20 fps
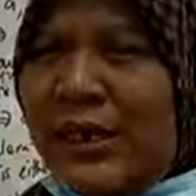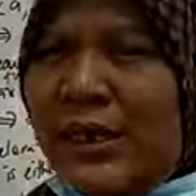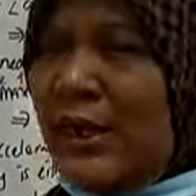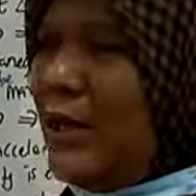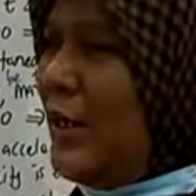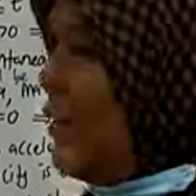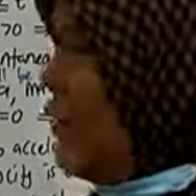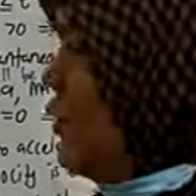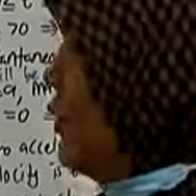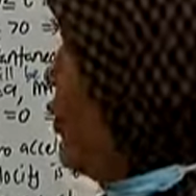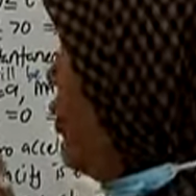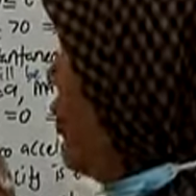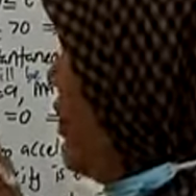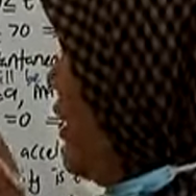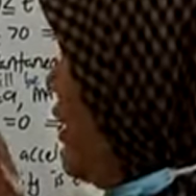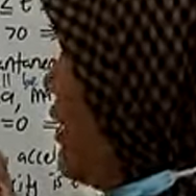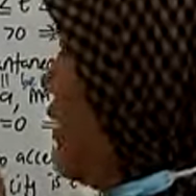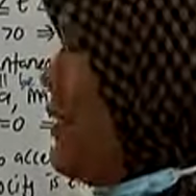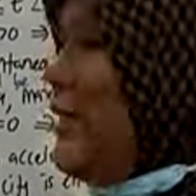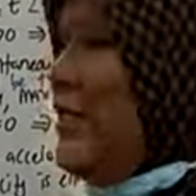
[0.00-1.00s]
So
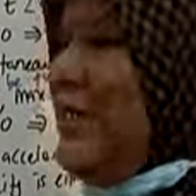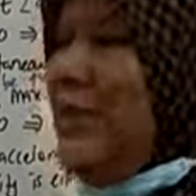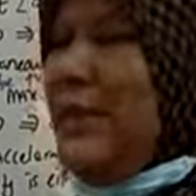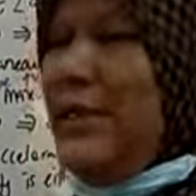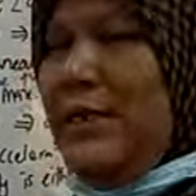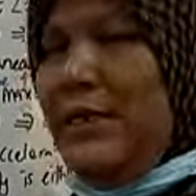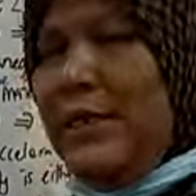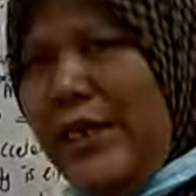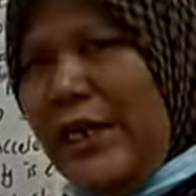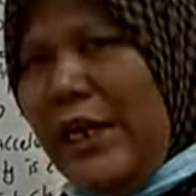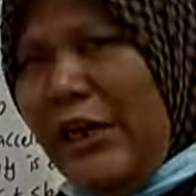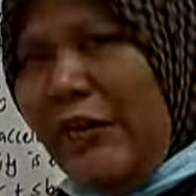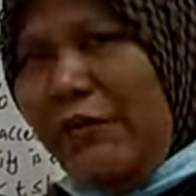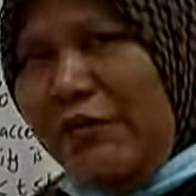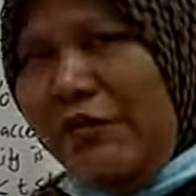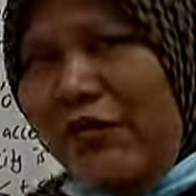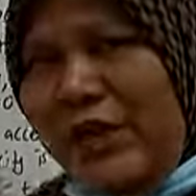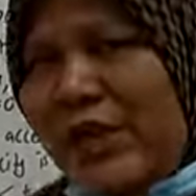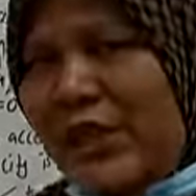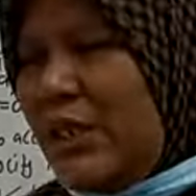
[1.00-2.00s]
this is the
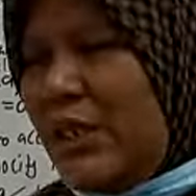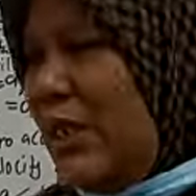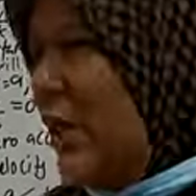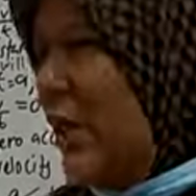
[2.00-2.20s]
inverse